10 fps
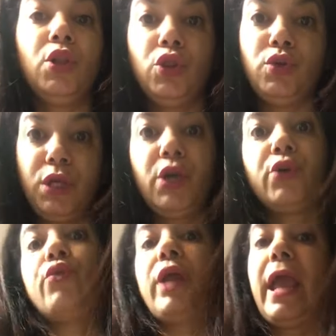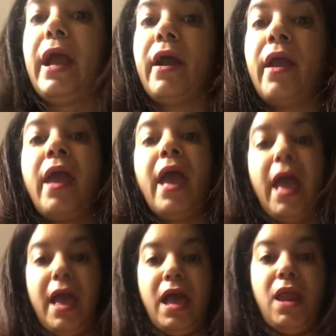those ingrown hair
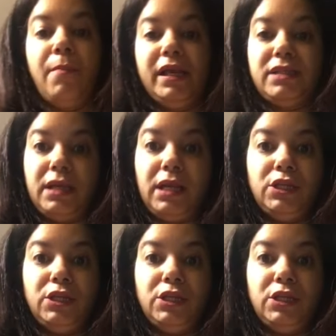and basically